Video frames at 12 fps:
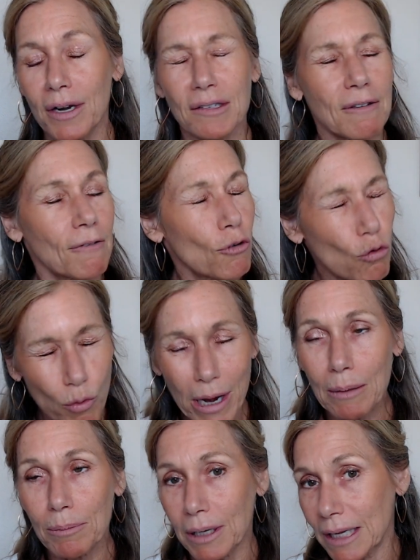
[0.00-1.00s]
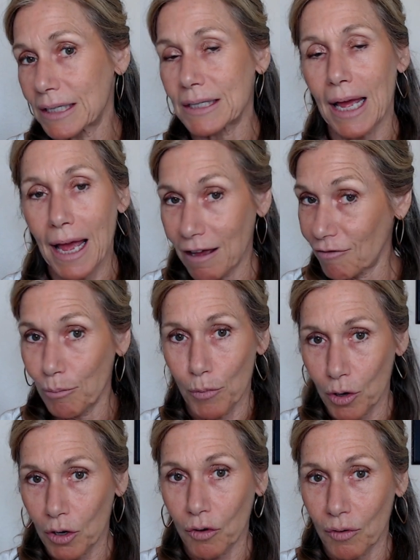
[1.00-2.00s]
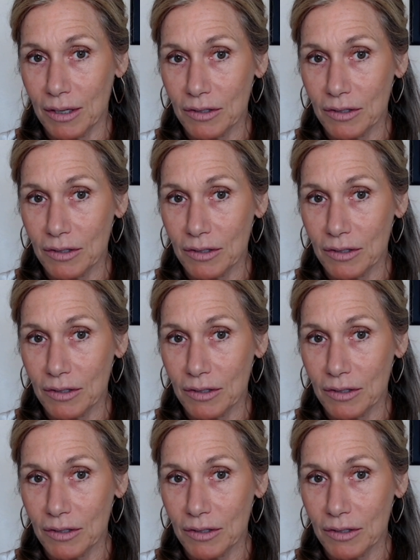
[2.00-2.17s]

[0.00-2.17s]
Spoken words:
and it's a great place to have Mercury.